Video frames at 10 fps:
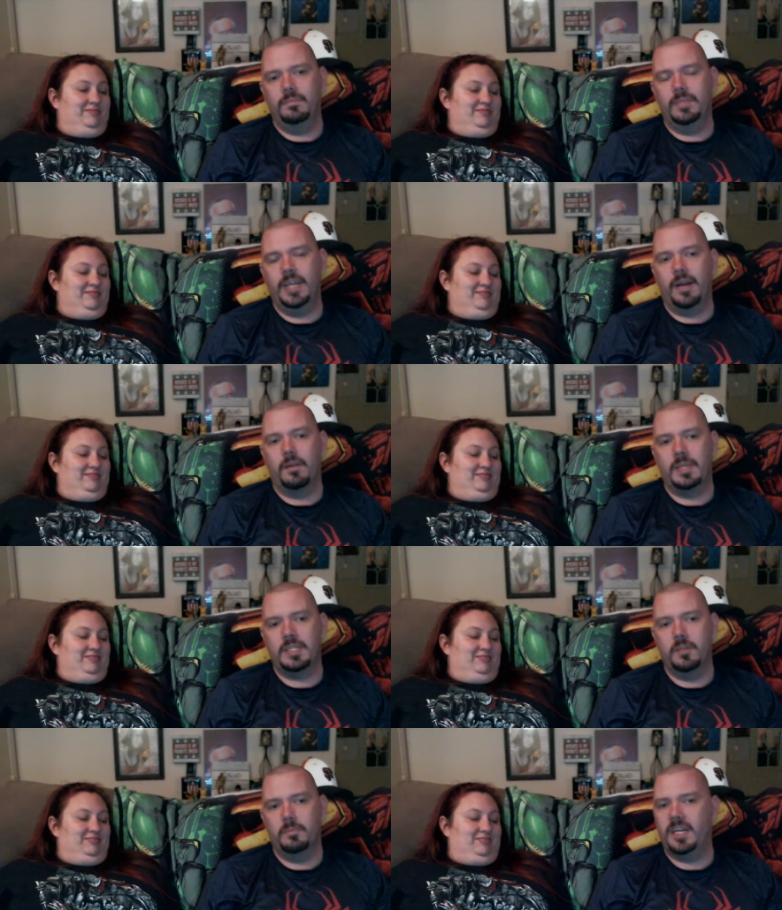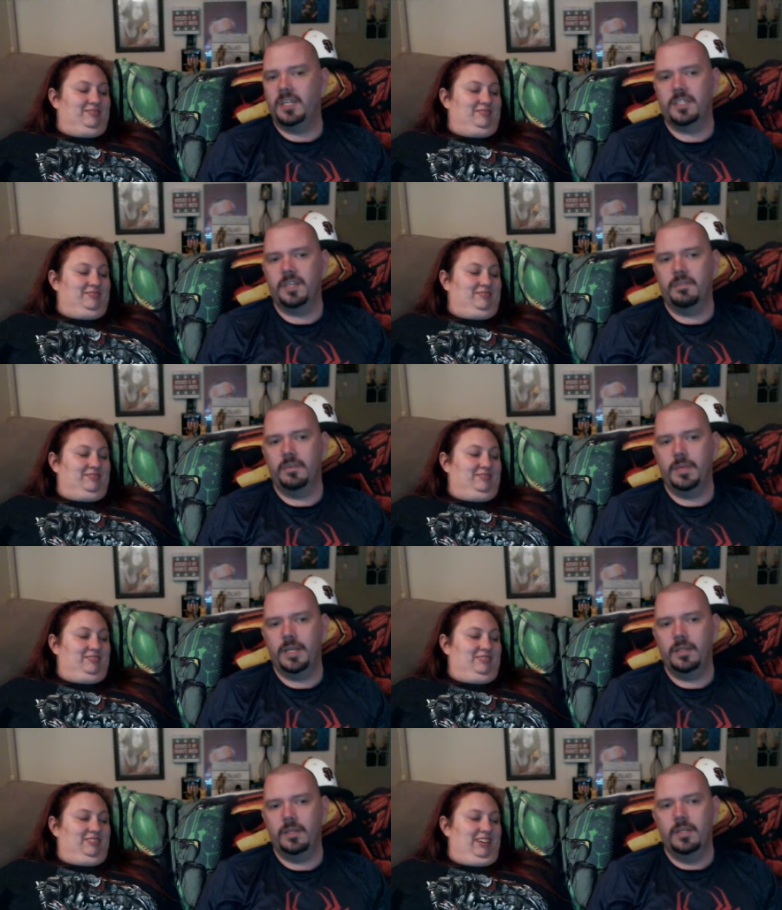Speaker 1: got on my soapbox there for a minute.
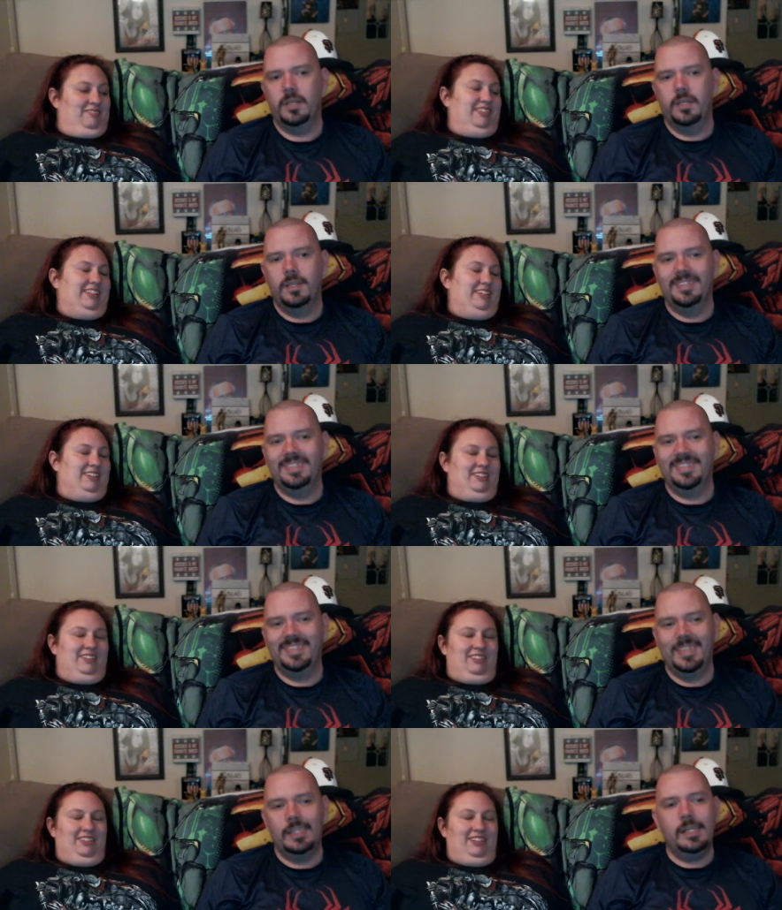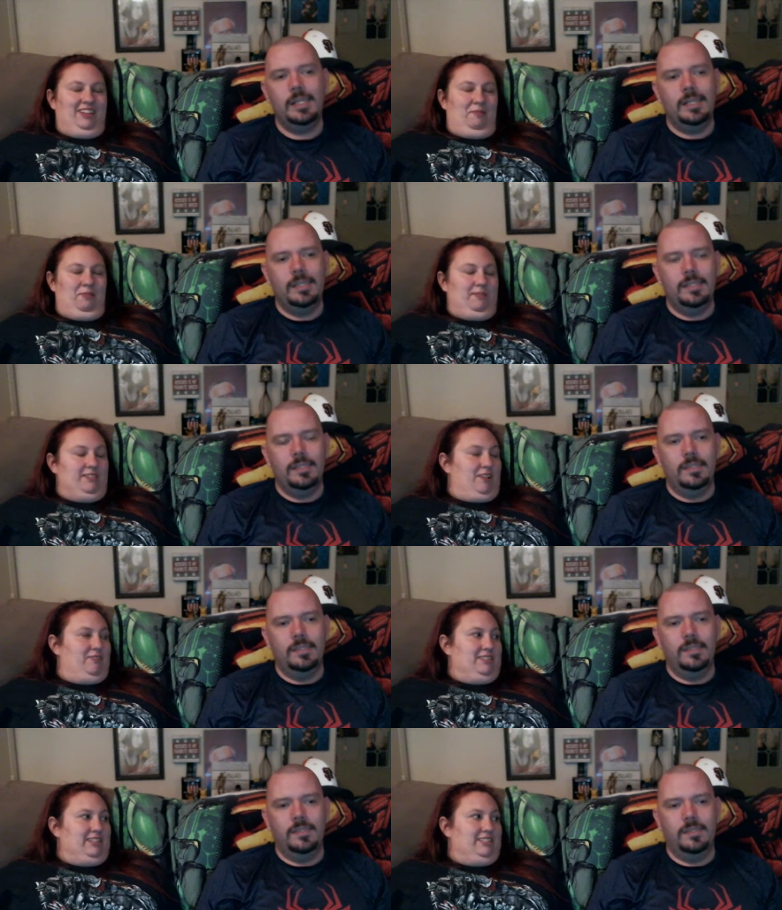
Speaker 2: Not really. The comic book's
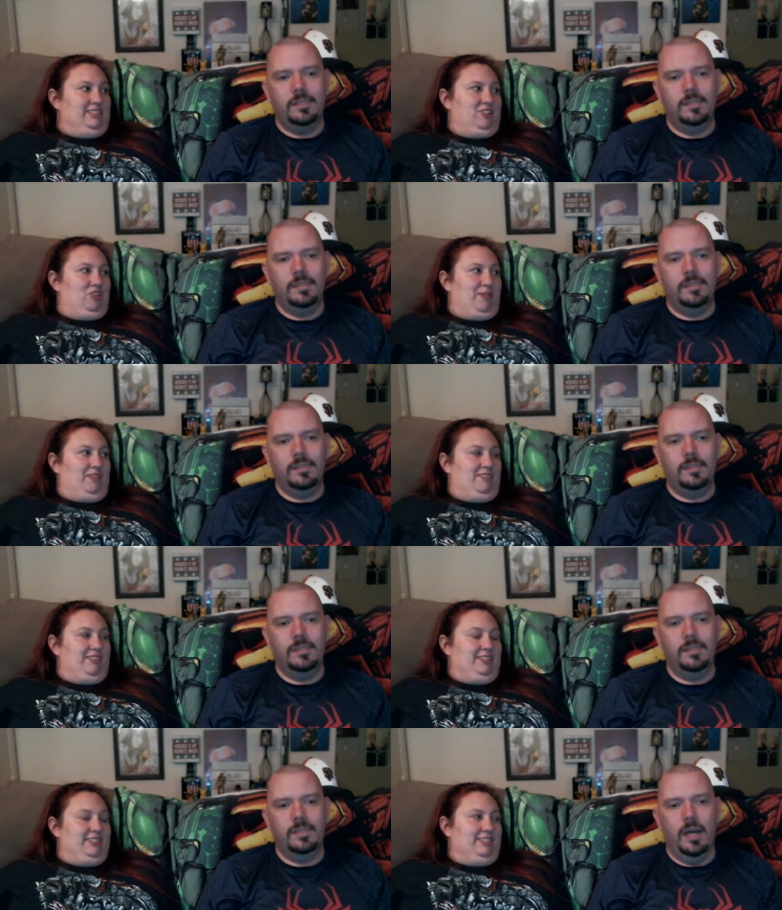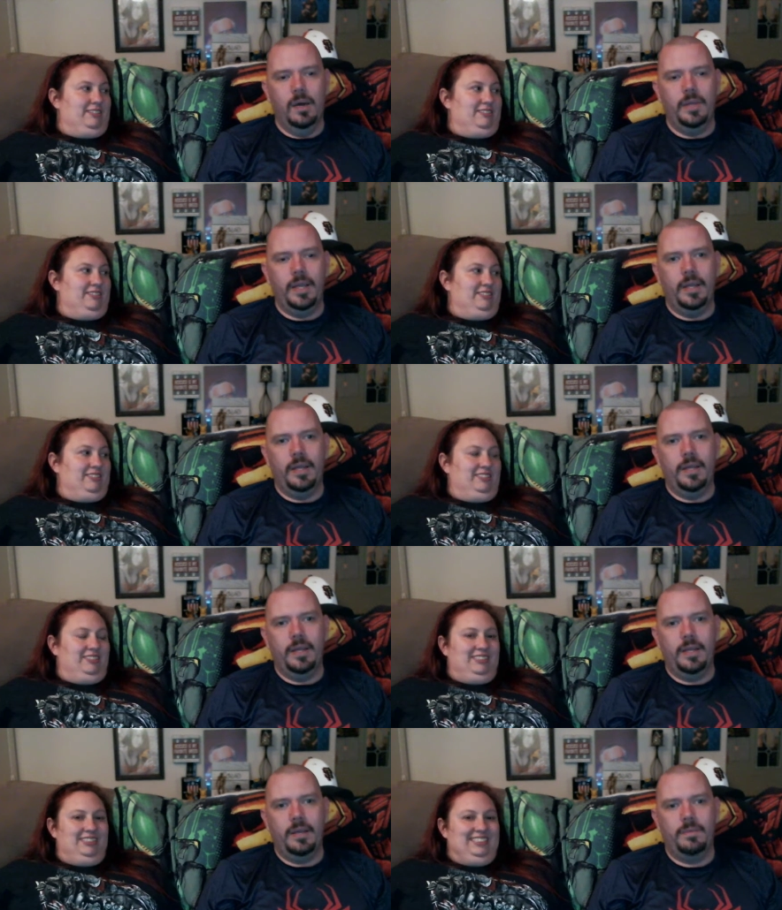always nice to talk about,
Speaker 1: Oh yeah, yeah,
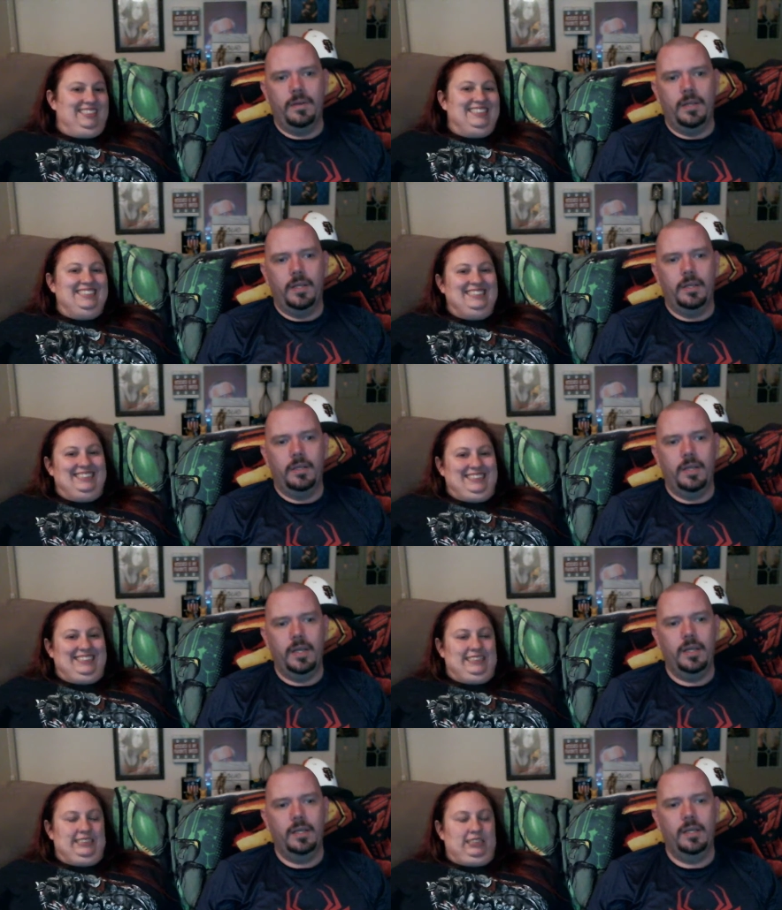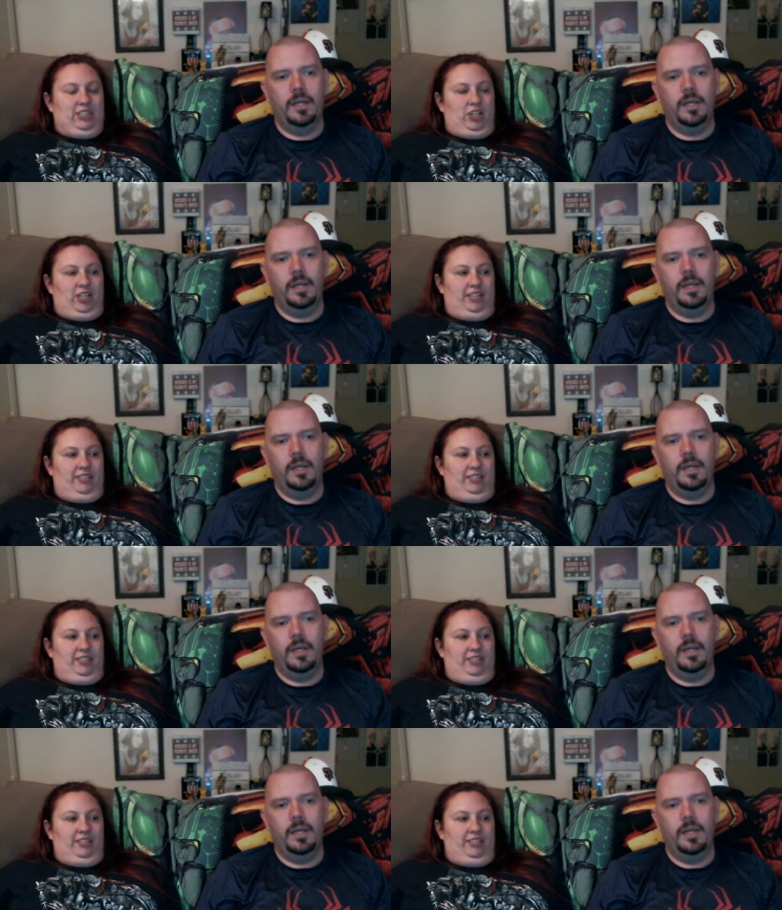yeah, definitely. And uh,